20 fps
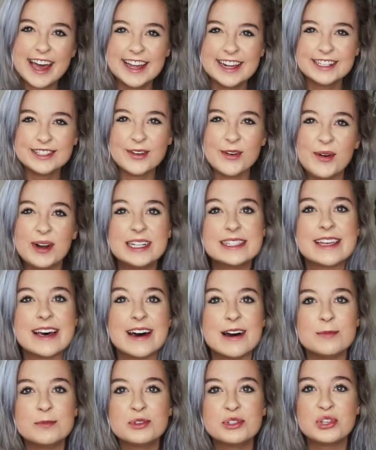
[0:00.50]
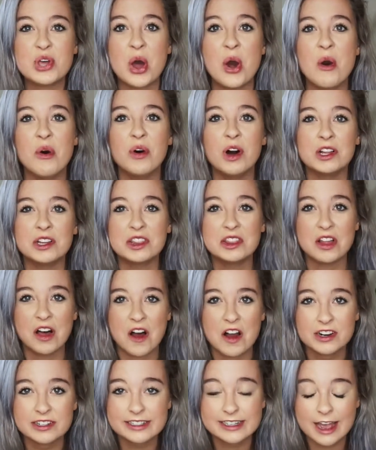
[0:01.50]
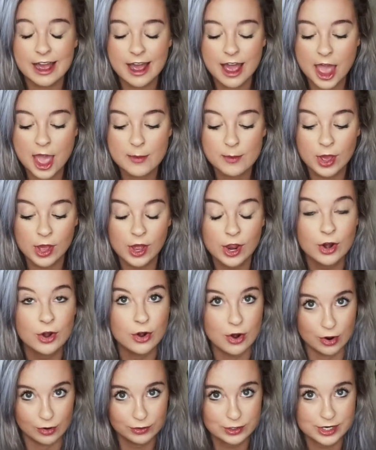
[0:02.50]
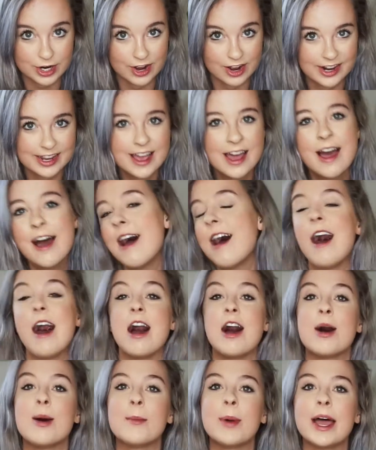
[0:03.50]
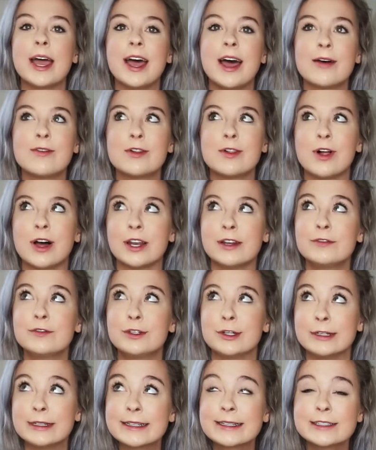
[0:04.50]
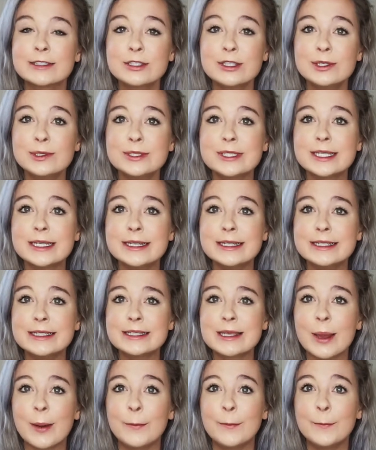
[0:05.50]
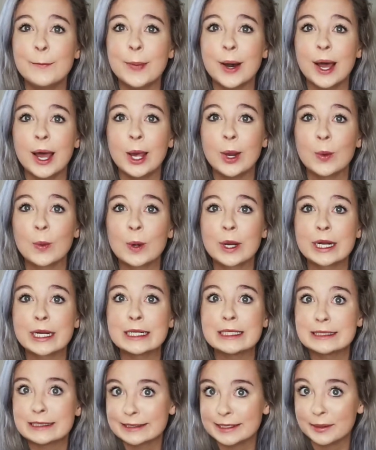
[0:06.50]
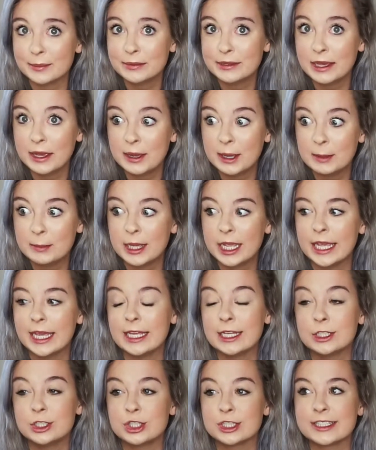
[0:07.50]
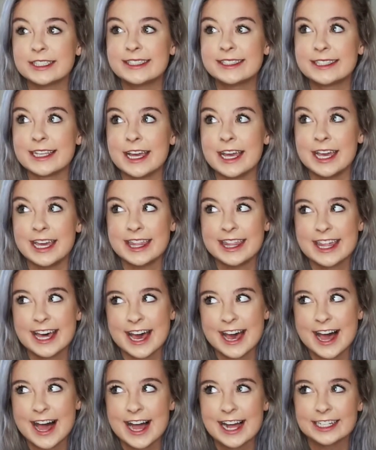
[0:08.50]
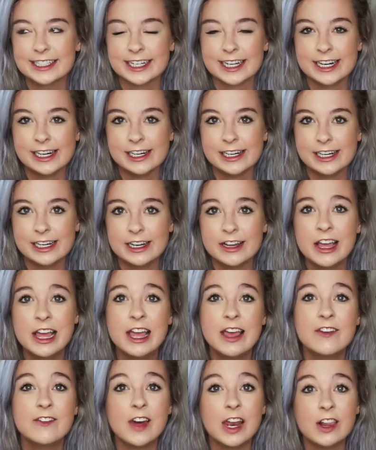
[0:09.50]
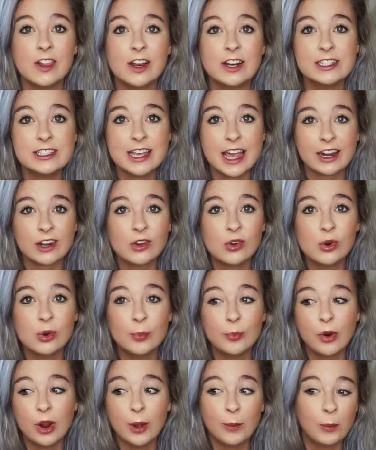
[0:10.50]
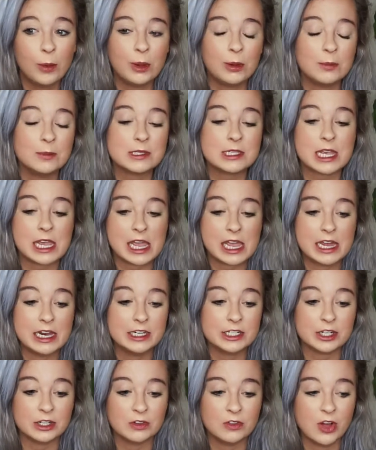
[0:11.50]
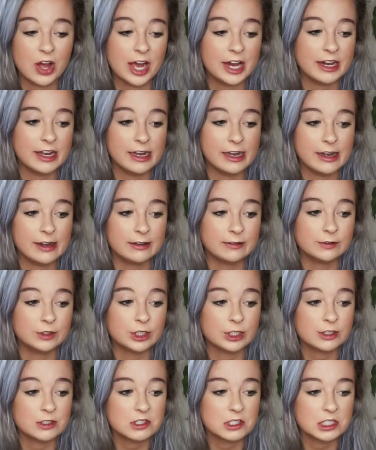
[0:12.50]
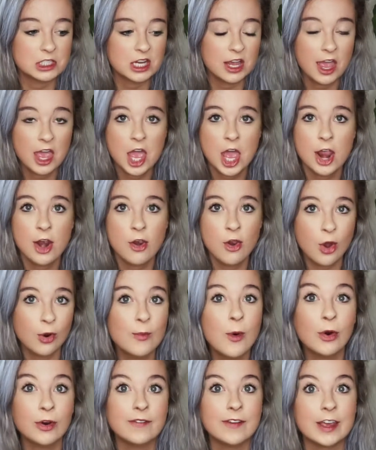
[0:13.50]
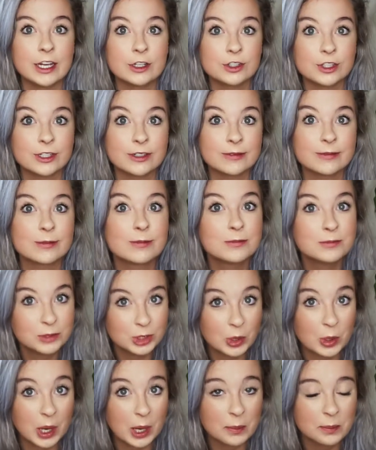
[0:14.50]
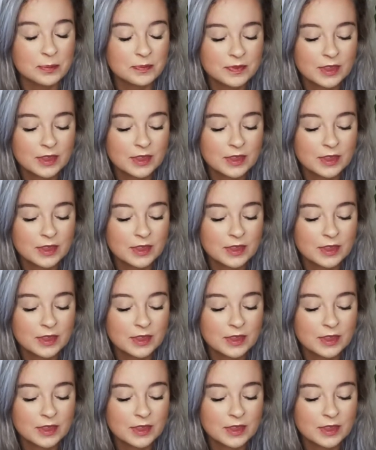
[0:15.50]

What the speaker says: Guys, what's up? So long time no talk. I have a lot of good excuses, but we're gonna skip them and just say that I've had a lot of technical problems and a lot of just no motivation. So yeah.